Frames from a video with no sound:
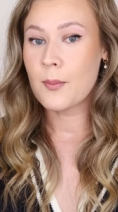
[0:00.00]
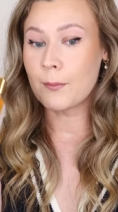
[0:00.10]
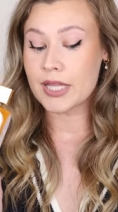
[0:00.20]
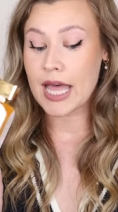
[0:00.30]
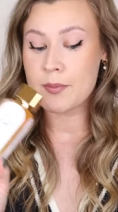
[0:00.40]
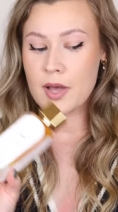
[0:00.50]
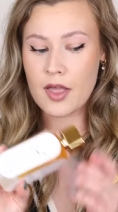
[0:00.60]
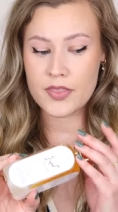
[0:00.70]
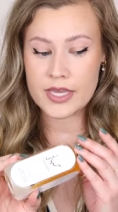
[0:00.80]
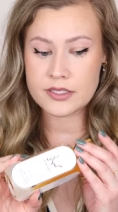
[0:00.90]
Blind
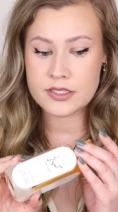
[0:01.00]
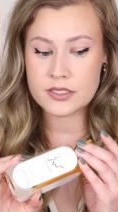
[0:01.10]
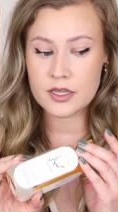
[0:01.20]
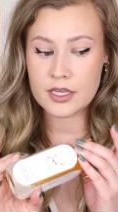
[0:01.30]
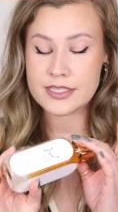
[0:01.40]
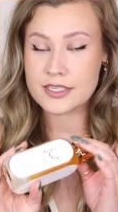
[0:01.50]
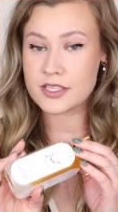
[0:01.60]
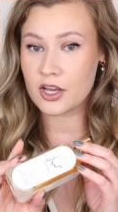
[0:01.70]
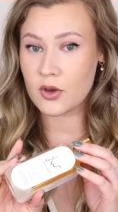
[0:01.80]
bought this because I saw it